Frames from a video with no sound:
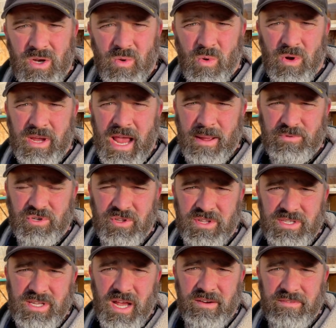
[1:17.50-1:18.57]
we'll capture
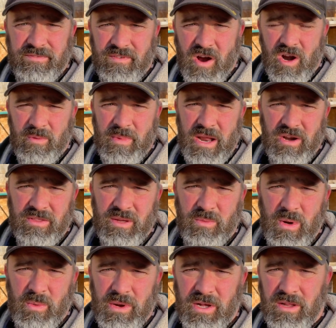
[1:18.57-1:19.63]
the sun far better than
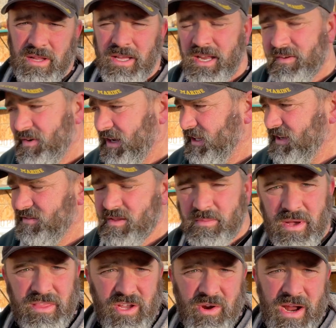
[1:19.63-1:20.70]
we will if I leave them
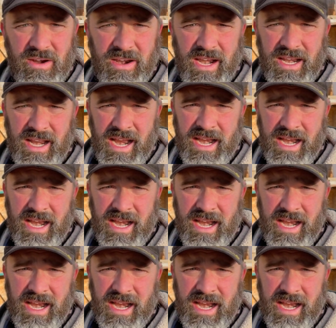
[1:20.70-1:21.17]
on the ground at an